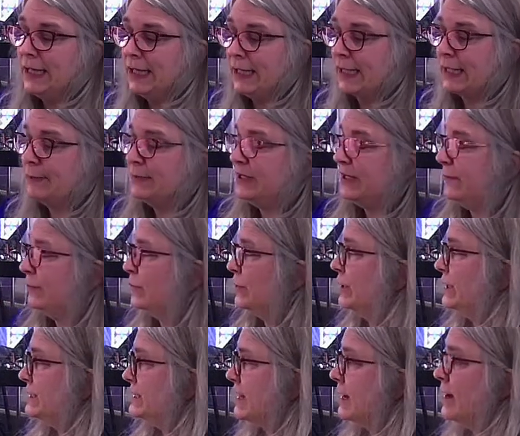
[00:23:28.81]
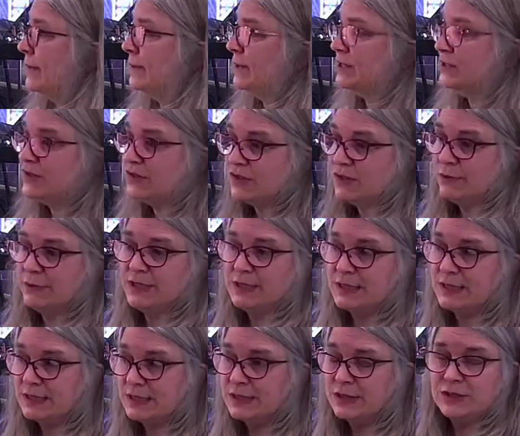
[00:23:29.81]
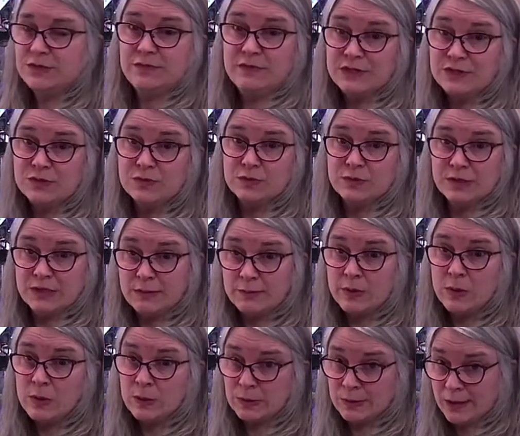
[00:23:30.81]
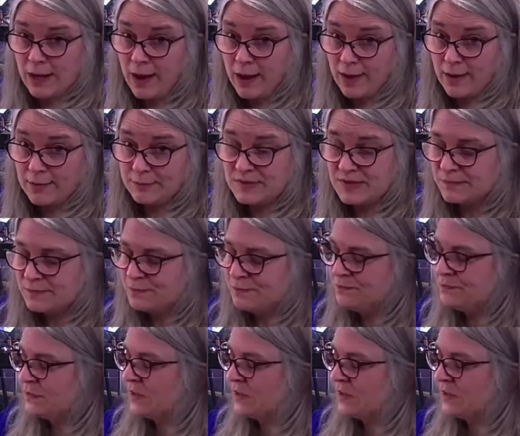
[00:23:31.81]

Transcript: it can be pretty time consuming to individually pull knobs.